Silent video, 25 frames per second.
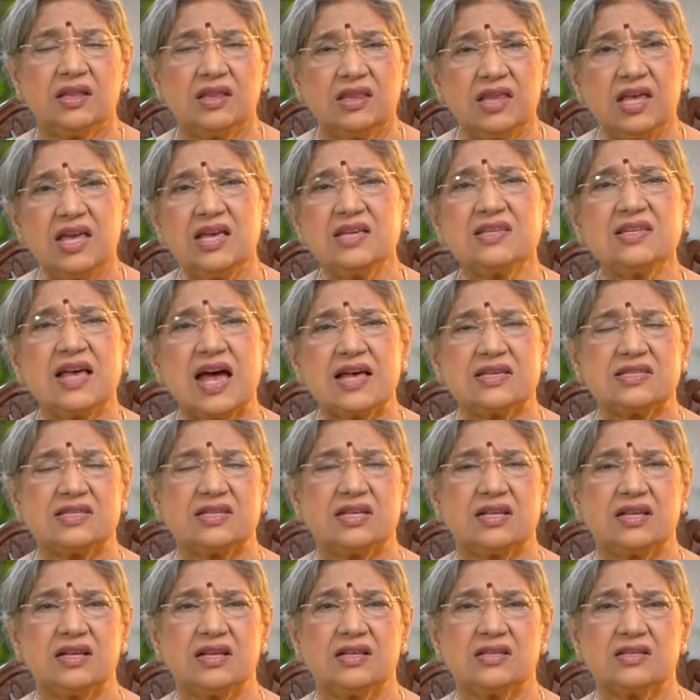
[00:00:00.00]
These
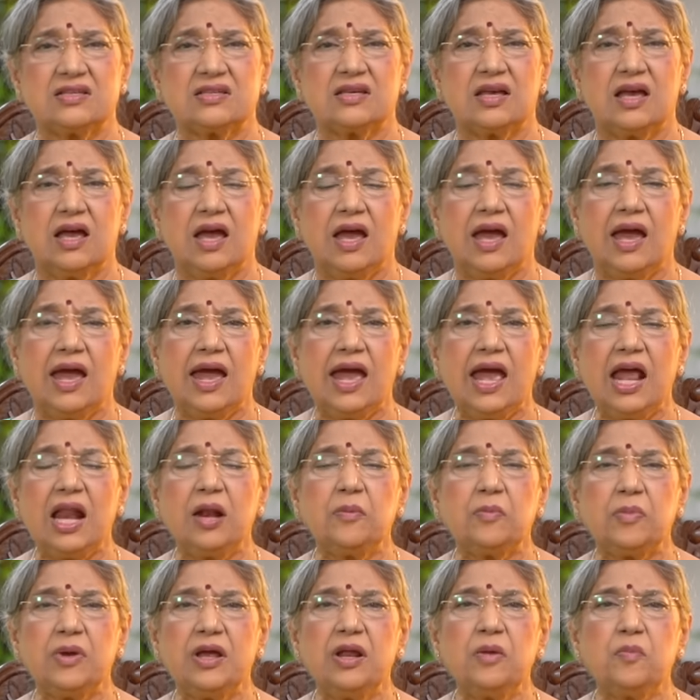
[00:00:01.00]
asanas
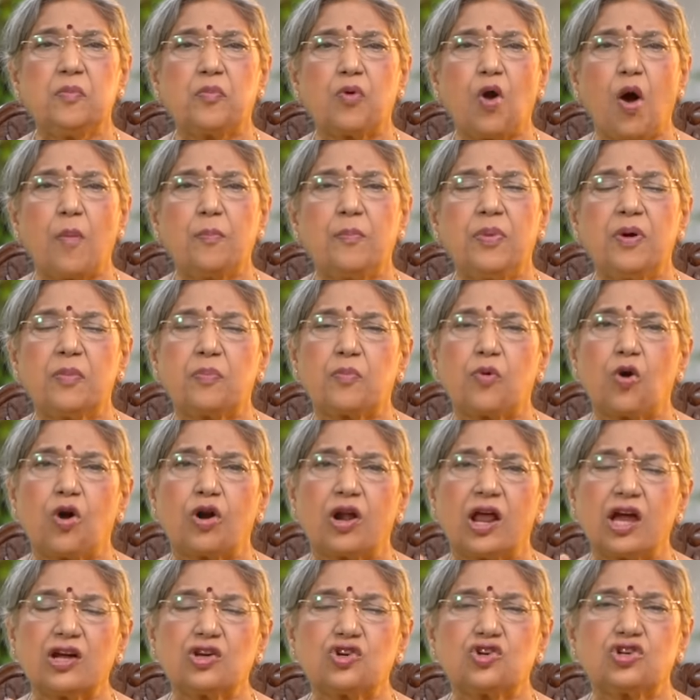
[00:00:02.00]
help in proper
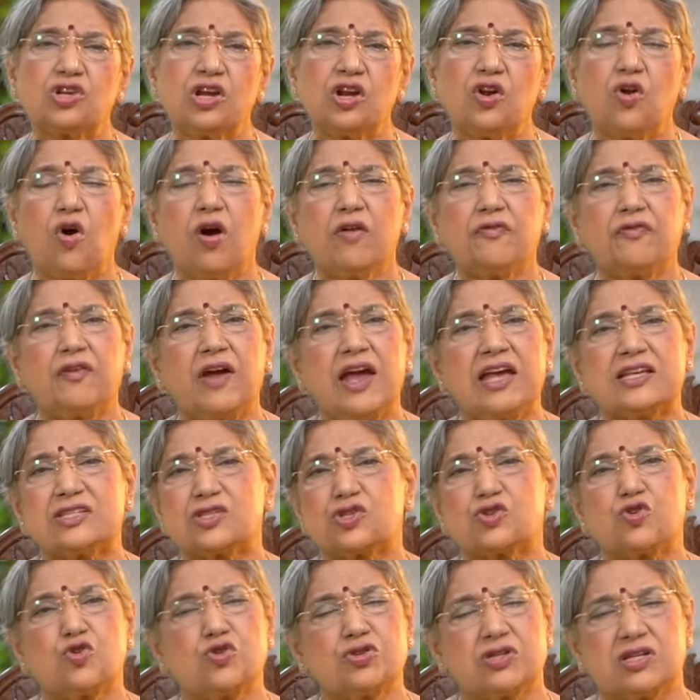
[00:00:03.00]
production of
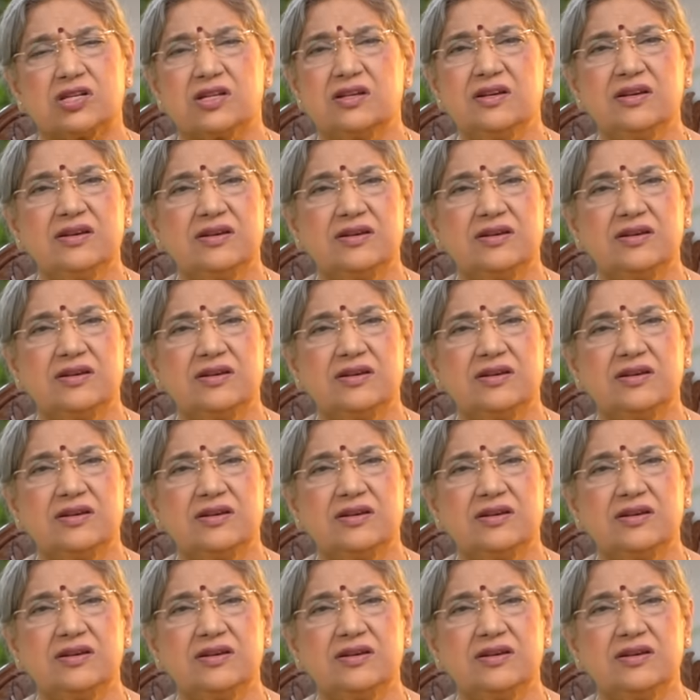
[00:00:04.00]
estrogen